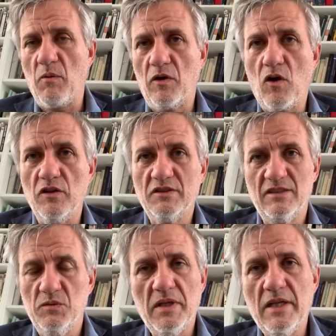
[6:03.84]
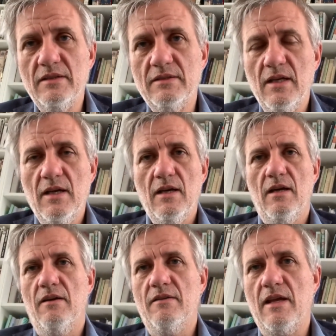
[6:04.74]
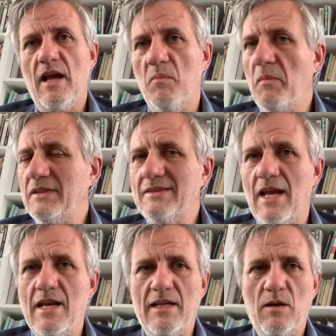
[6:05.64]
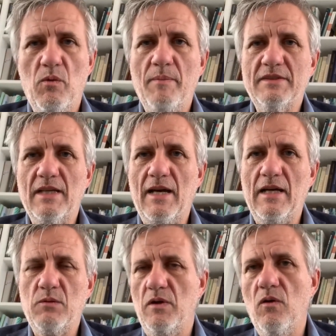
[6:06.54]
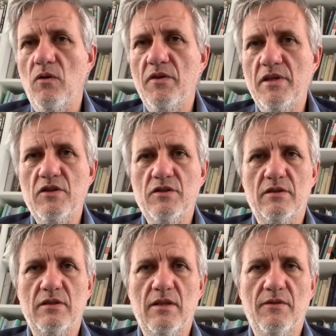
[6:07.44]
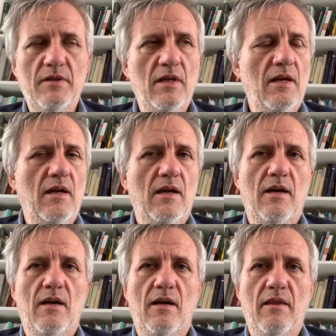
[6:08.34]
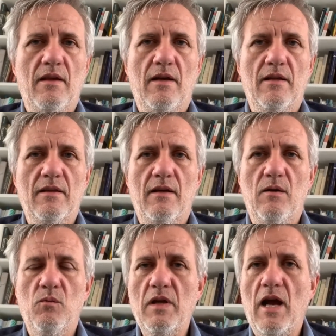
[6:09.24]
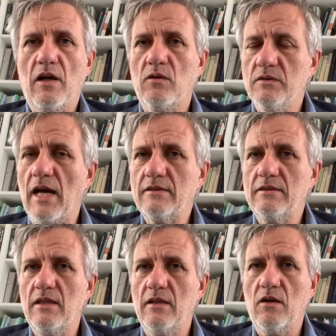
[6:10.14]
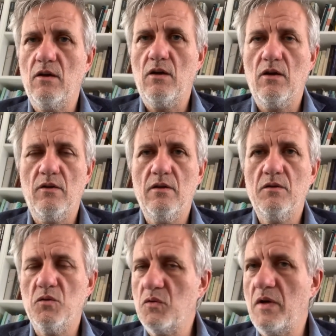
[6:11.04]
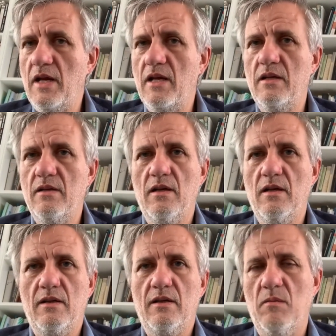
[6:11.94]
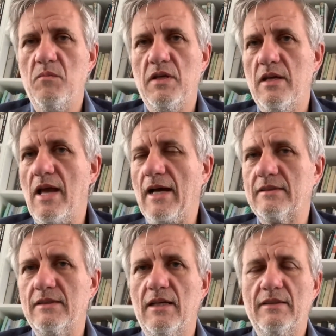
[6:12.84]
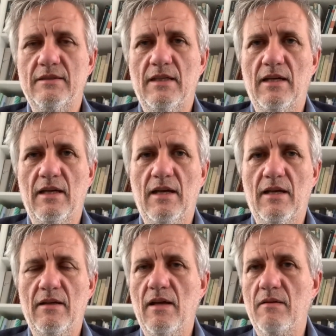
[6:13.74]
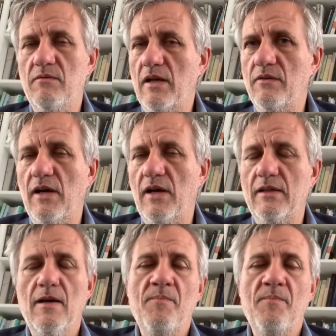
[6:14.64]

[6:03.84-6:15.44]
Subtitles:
our colleagues in Greece. They are maintaining a website where all the initiatives that we are conducting on Ukraine can be accessed and verified.